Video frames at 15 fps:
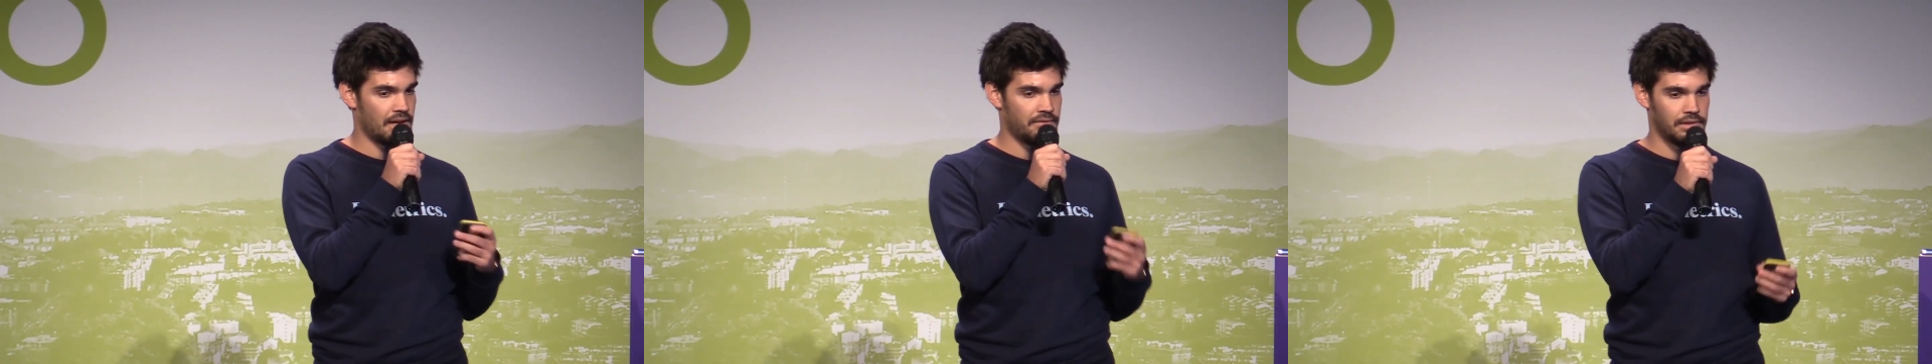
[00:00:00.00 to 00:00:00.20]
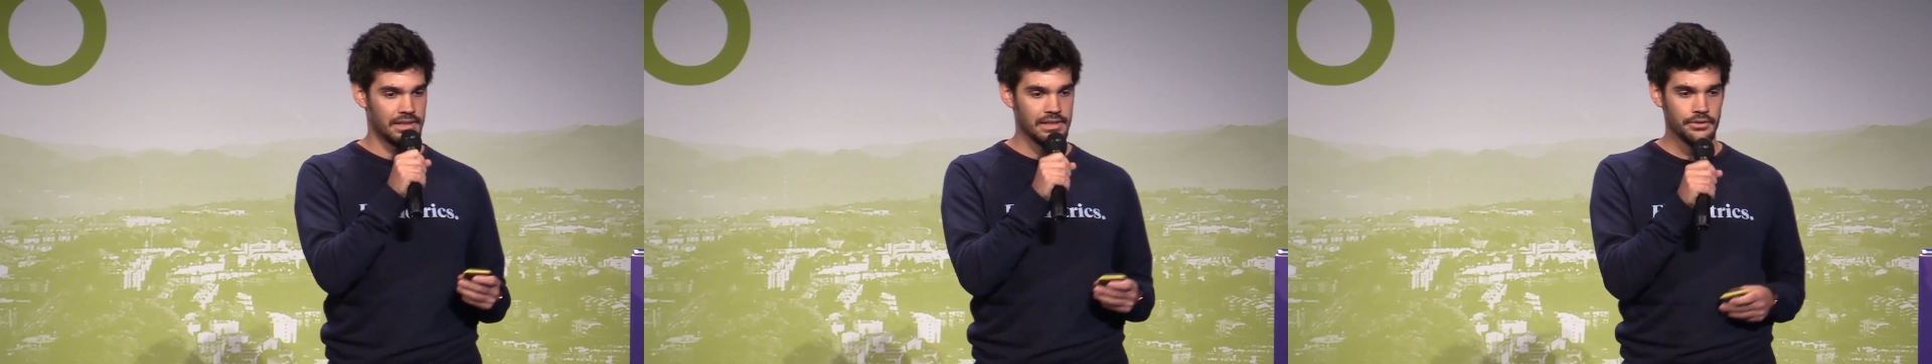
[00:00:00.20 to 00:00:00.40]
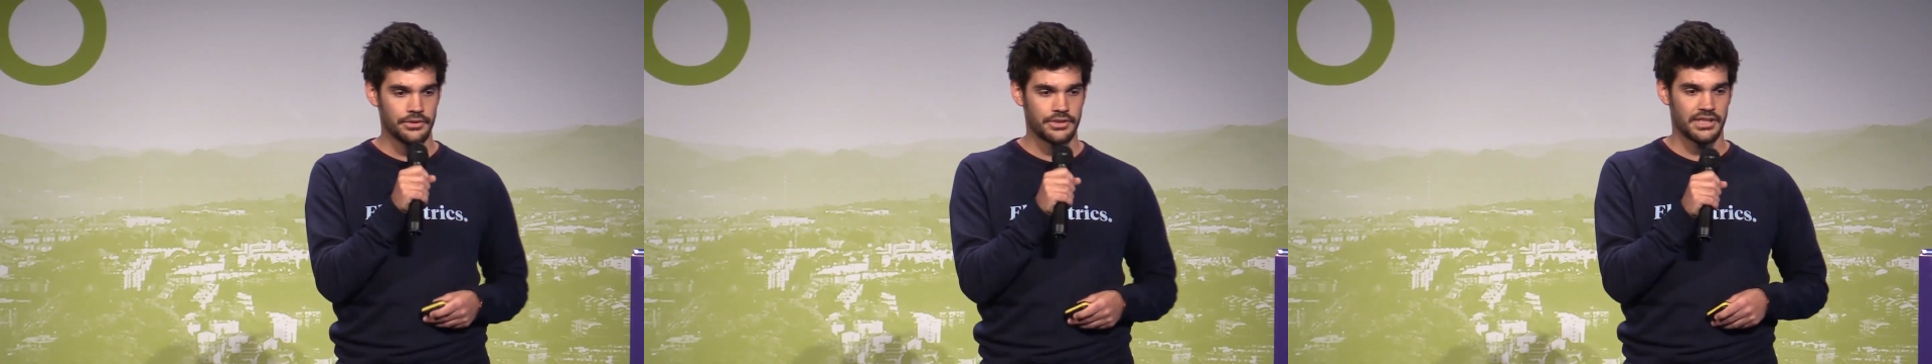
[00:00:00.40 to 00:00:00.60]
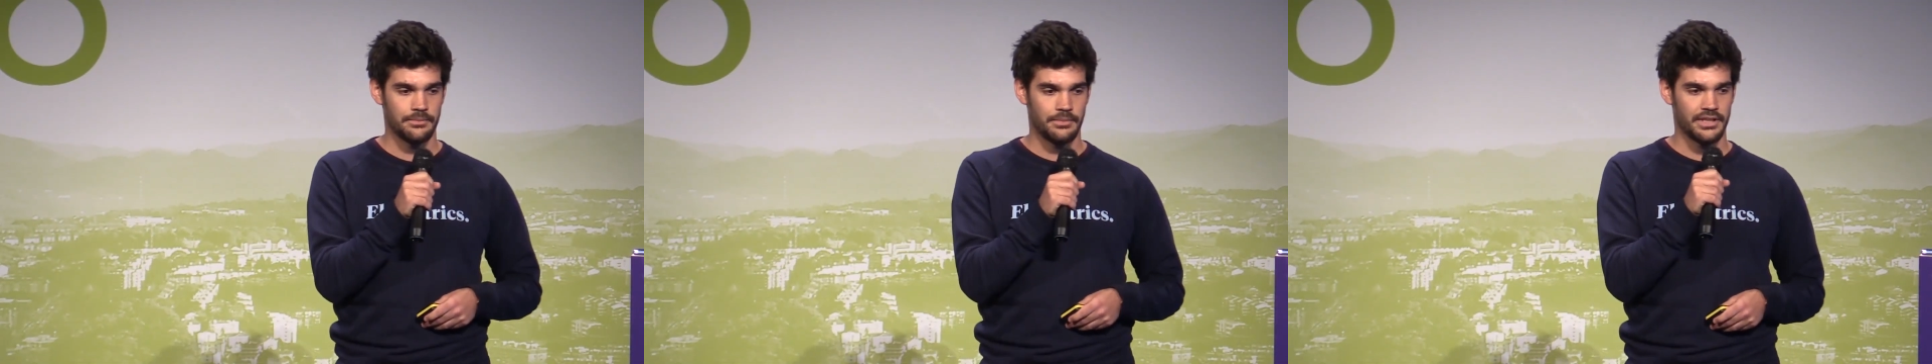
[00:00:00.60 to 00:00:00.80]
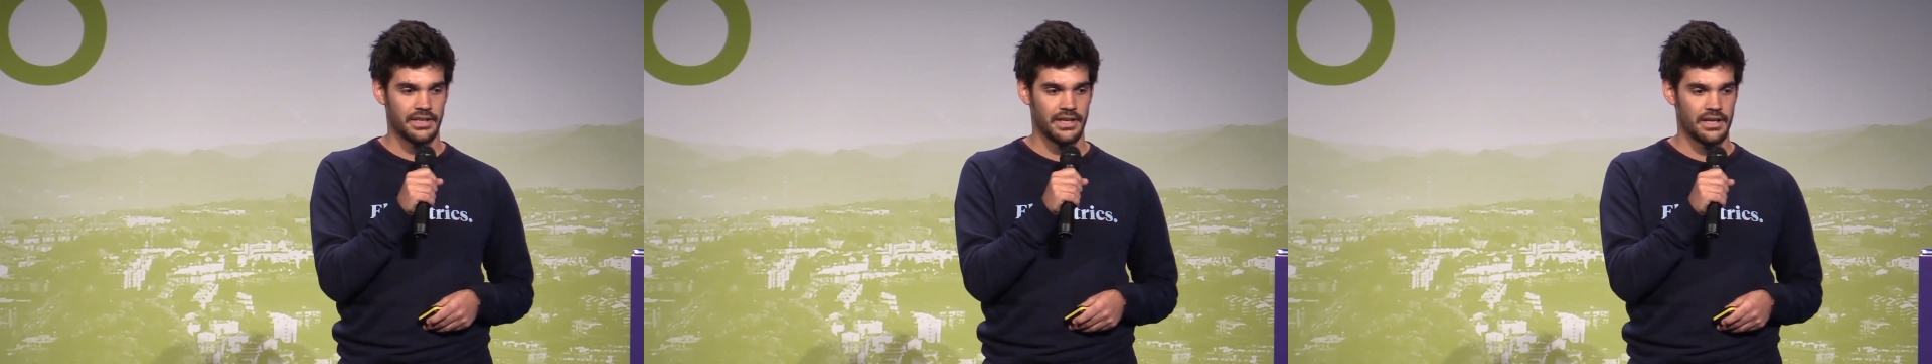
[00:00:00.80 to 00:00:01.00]
have a
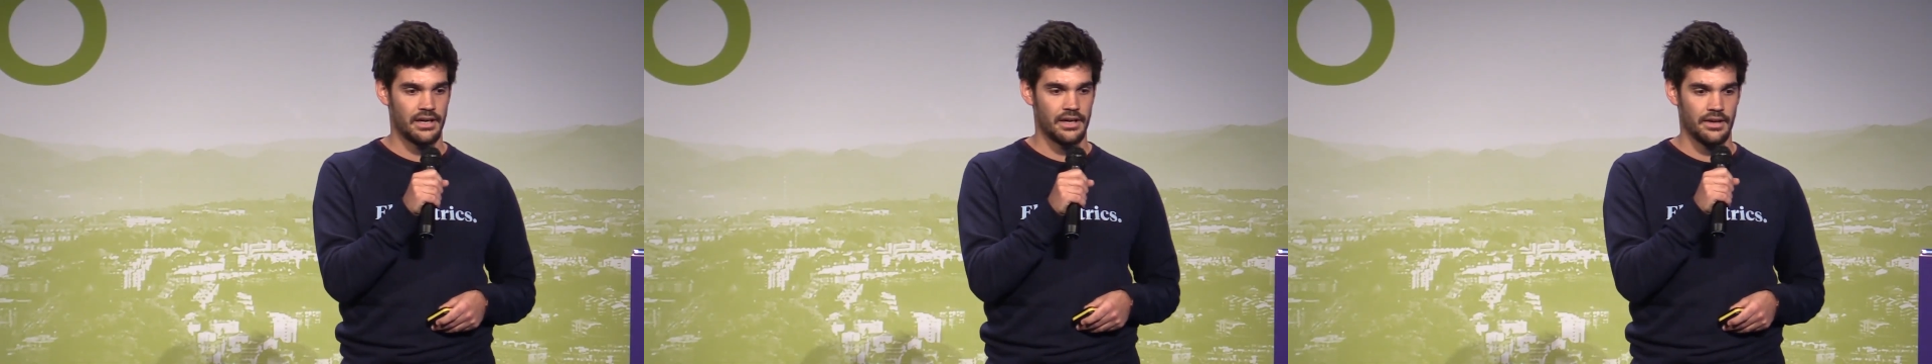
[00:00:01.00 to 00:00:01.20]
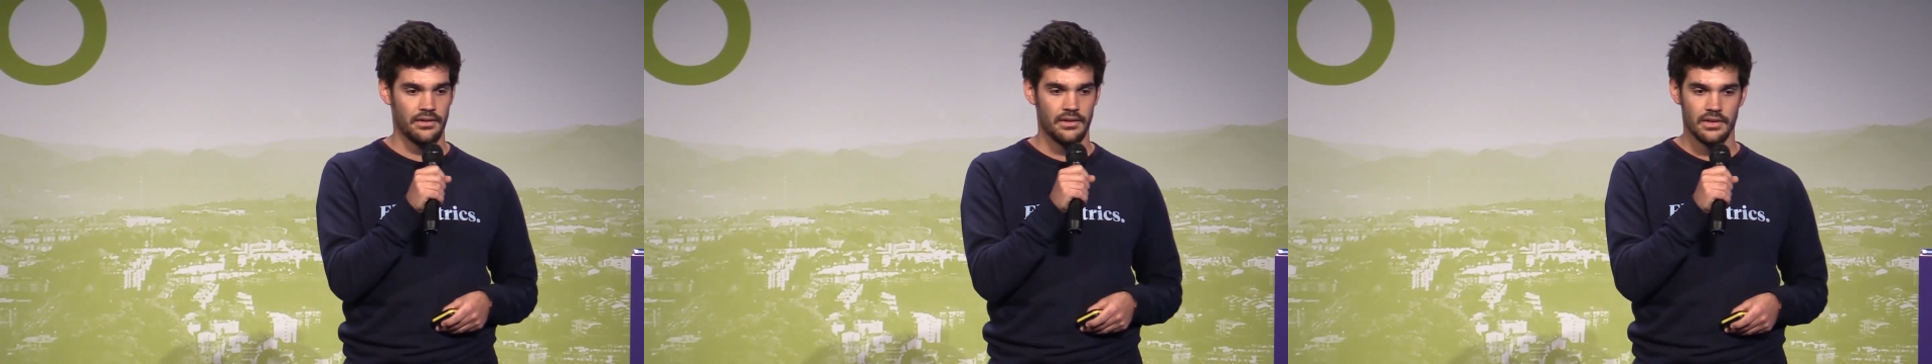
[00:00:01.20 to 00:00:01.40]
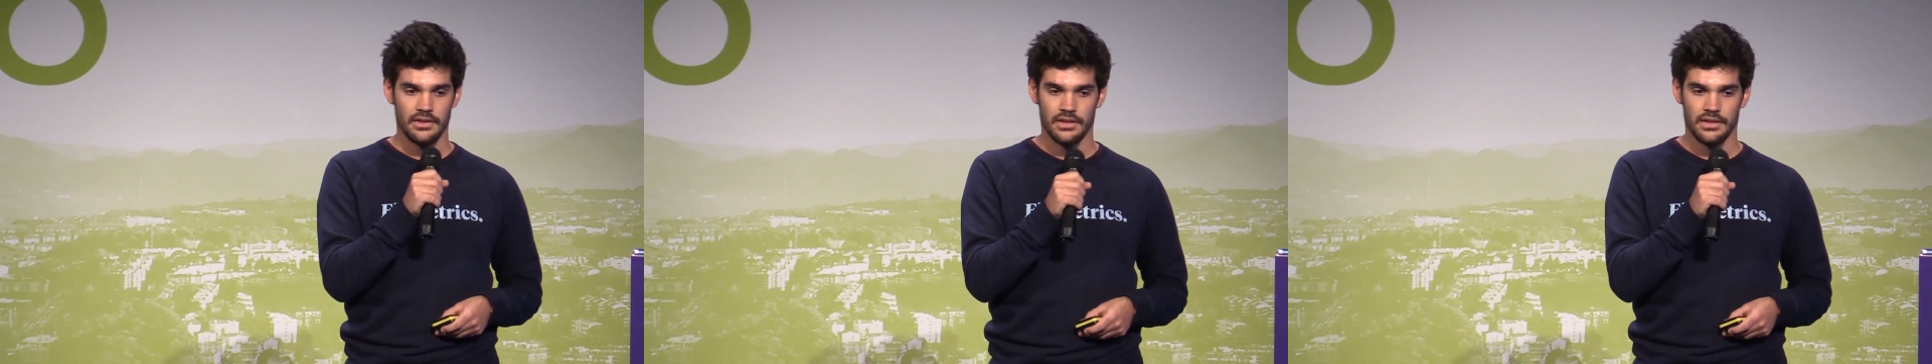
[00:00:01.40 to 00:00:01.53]
leadership in AI